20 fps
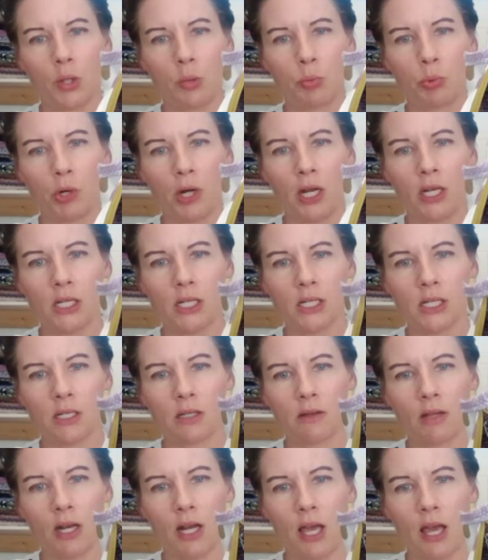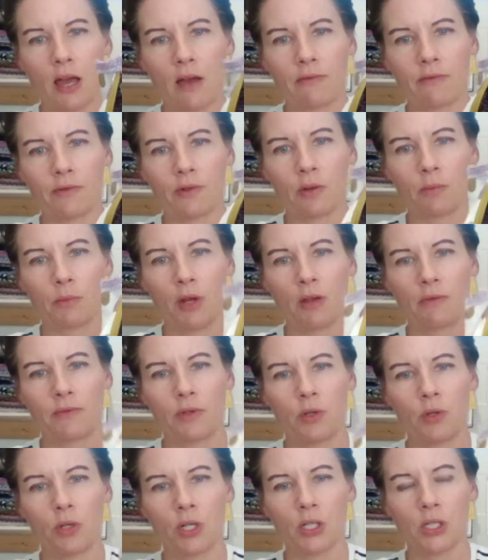print that I have from a
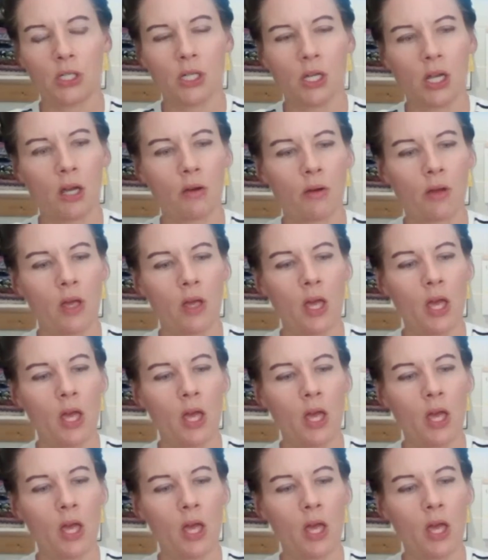few years ago.